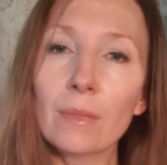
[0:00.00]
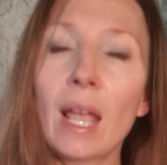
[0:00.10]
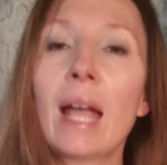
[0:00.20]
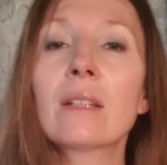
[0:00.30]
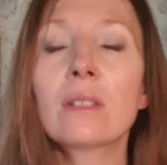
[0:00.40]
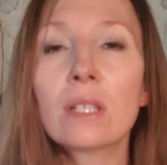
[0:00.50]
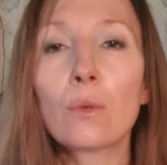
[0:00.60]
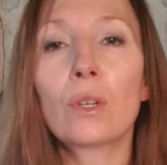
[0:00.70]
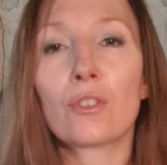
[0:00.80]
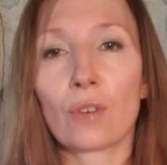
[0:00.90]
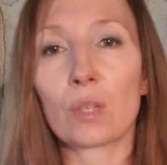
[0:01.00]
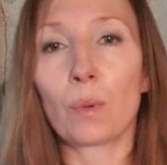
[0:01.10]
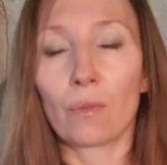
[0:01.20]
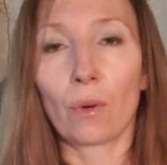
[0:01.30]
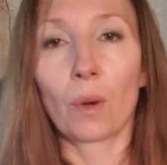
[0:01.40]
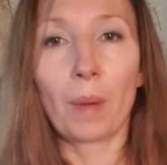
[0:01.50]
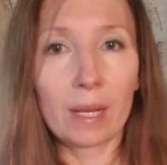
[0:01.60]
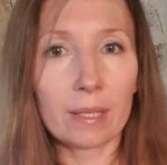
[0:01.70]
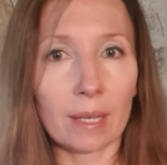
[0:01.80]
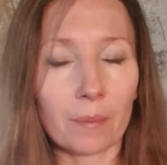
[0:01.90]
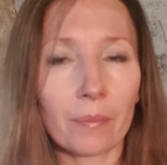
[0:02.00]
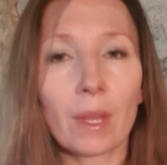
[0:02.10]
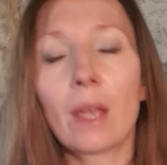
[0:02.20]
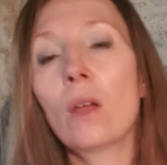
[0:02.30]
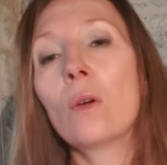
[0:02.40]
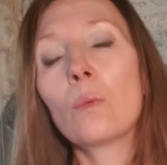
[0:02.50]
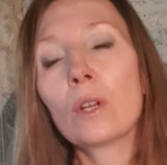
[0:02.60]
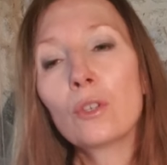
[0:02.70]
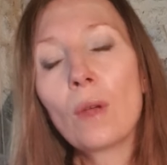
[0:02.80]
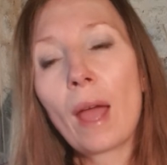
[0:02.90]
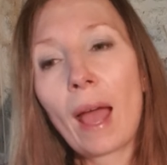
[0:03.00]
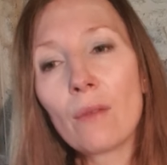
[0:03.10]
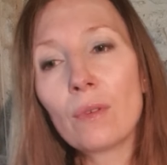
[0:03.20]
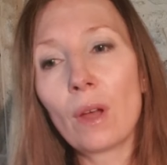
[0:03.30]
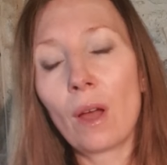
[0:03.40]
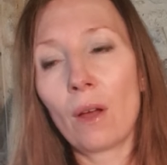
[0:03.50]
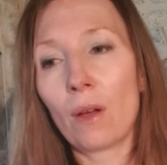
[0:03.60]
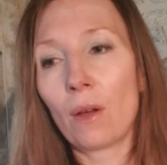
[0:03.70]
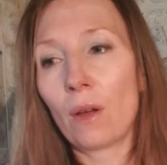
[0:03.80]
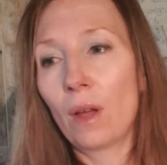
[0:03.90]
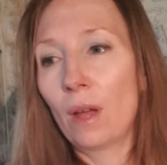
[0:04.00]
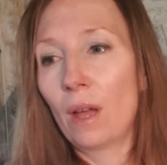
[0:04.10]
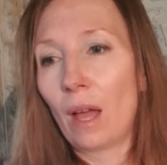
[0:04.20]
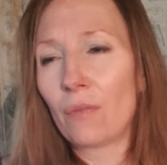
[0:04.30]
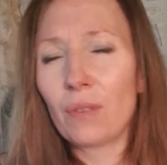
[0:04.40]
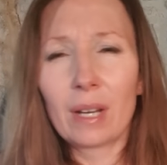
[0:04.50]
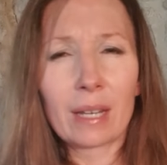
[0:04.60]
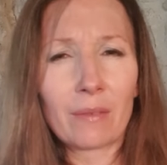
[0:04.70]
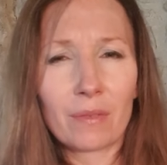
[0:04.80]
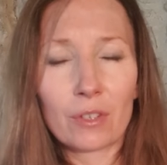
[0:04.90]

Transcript: How to deal with stress before a painting. When you have a feeling of